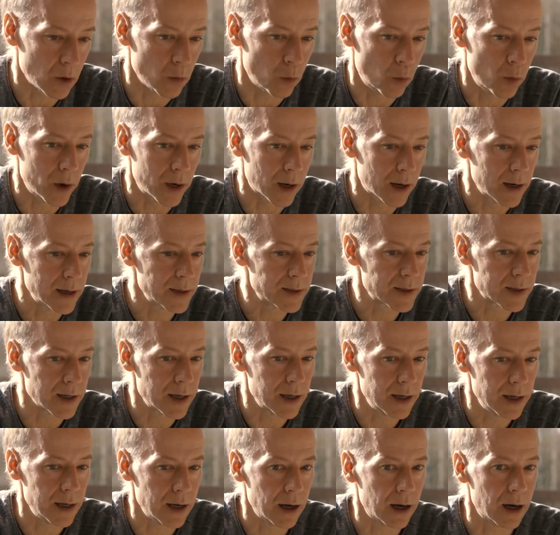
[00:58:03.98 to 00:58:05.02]
when I
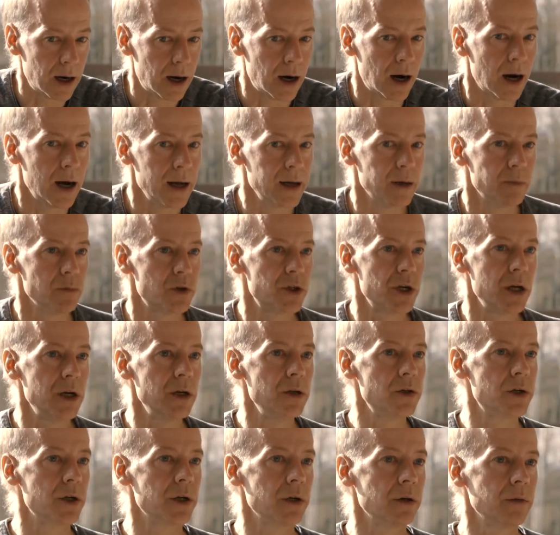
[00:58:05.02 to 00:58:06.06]
say I am
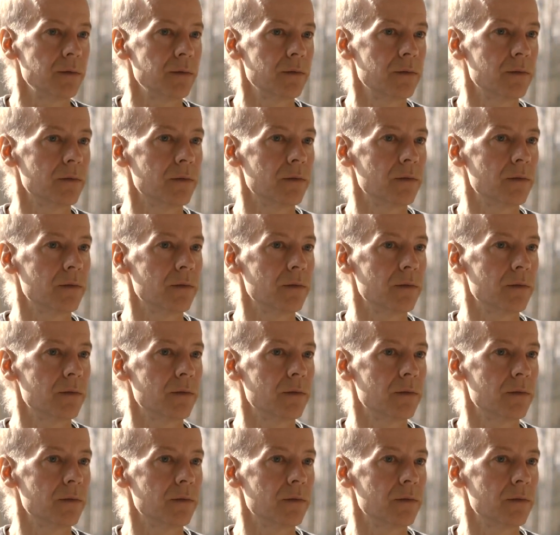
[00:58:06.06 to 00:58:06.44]
changing,